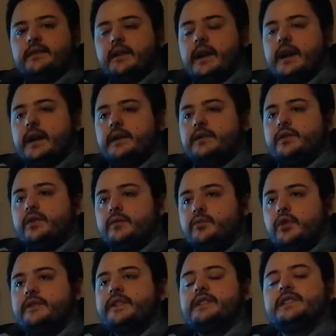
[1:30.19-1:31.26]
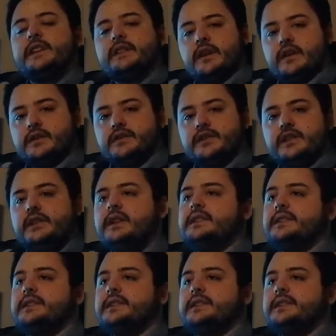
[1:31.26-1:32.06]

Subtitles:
neuromorphic technology